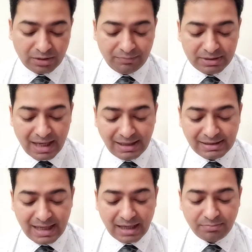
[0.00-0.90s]

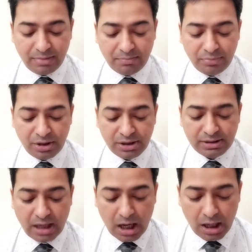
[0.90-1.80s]
Besides that,
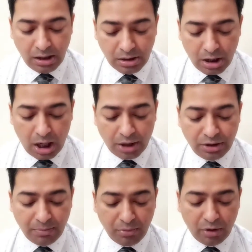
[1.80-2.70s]
a
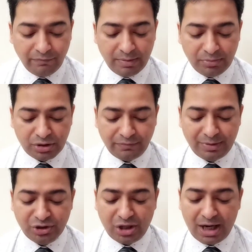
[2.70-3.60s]
number of members of
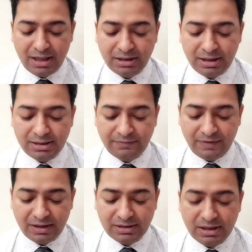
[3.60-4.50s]
panchayat is
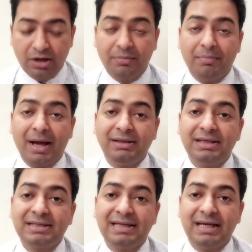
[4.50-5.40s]
fixed by the
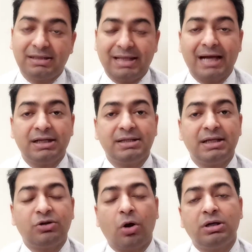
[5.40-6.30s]
state. That is,
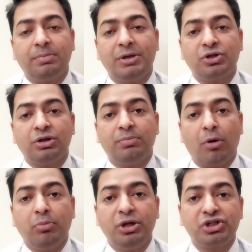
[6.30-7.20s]
it all depends on the
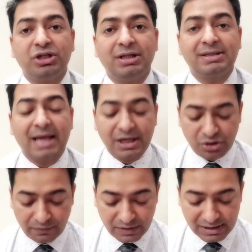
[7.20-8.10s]
population and the size
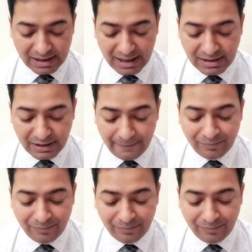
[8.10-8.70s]
of the state.